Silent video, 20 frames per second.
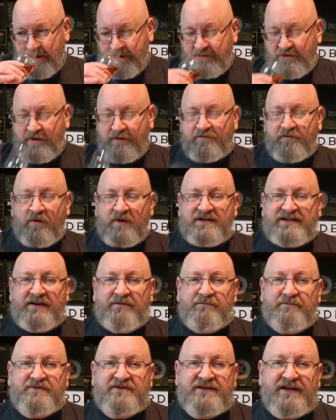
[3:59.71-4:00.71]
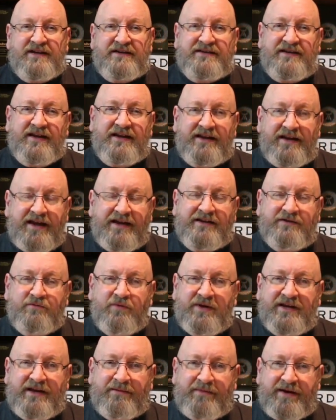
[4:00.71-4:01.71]
So at 47%, I can
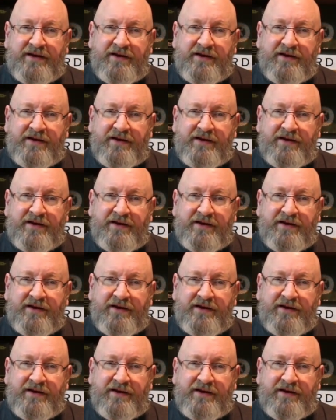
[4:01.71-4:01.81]
really get my